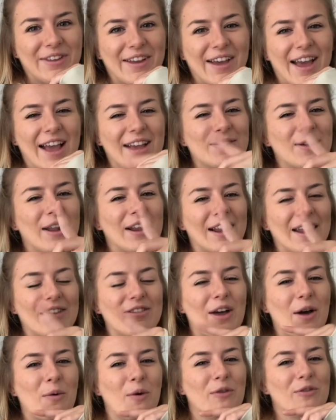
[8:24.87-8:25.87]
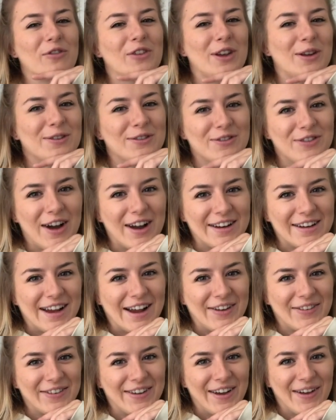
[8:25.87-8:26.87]
Okay, so I'll leave that one for you to find
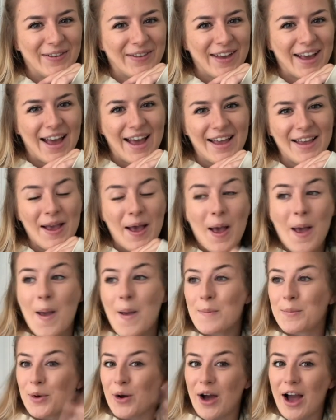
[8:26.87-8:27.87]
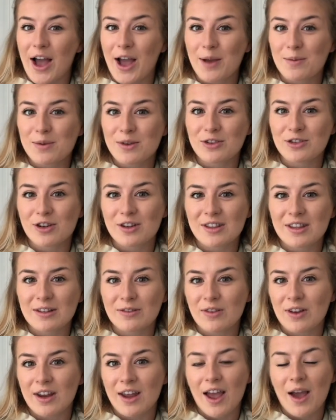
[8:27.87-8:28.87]
out, okay? But I hope you enjoyed this
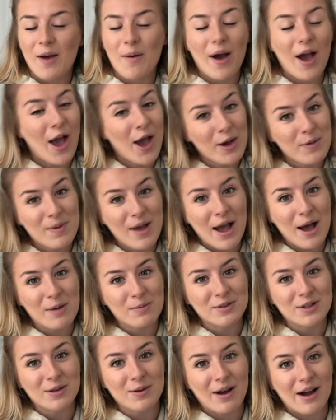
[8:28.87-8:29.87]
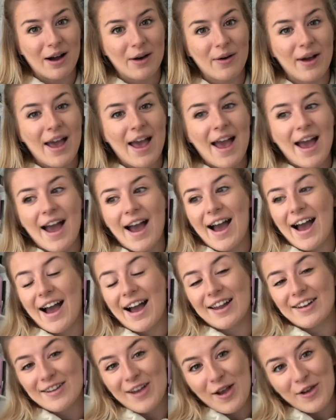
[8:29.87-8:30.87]
video. I hope it helps you out,
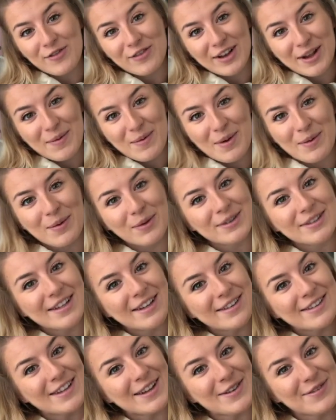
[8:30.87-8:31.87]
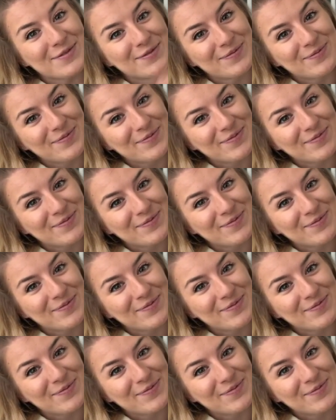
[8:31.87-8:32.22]
and hopefully we will see you soon.